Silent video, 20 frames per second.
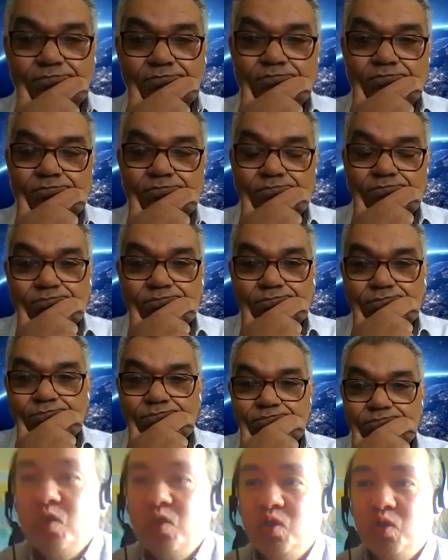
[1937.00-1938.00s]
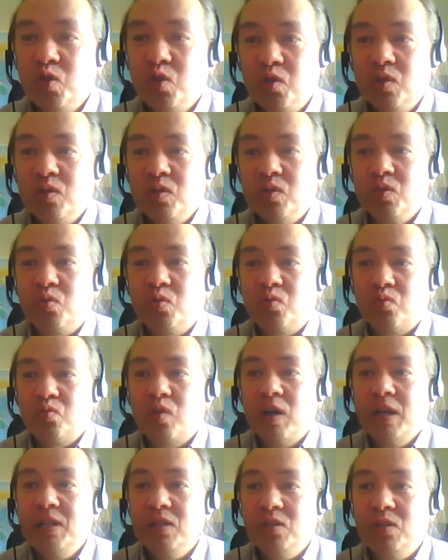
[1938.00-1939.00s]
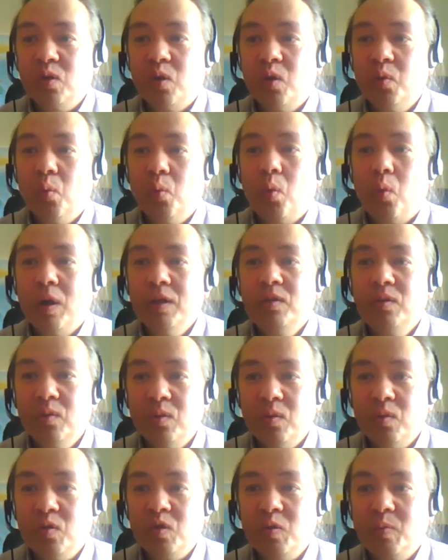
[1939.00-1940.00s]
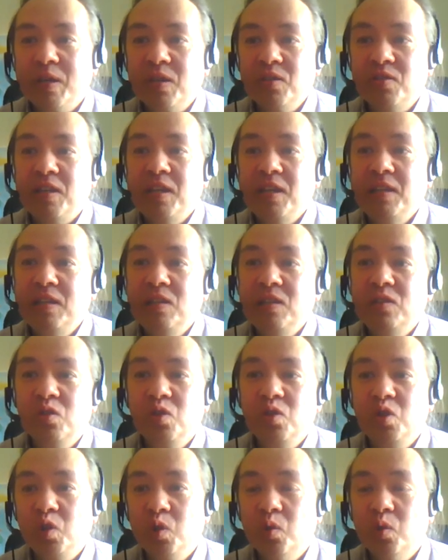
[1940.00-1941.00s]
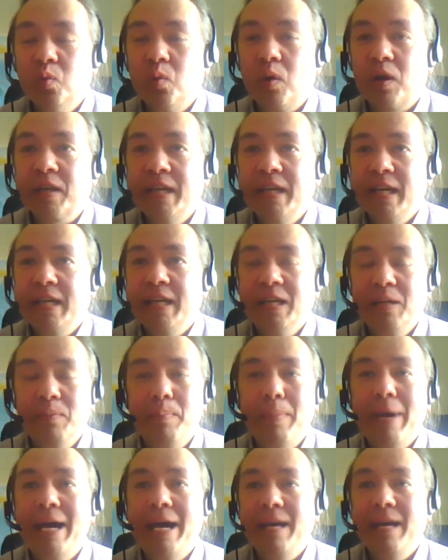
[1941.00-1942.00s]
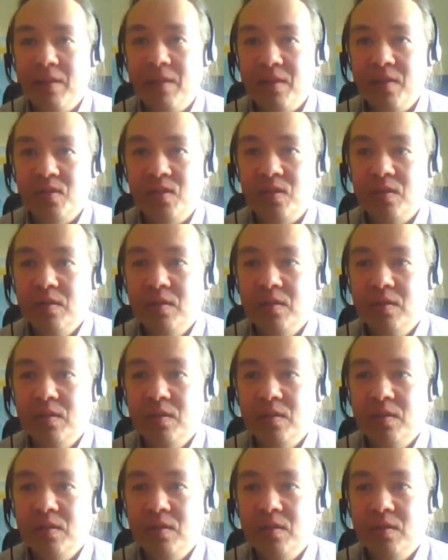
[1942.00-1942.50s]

how can the students write on OneNote because they need to show working in maths?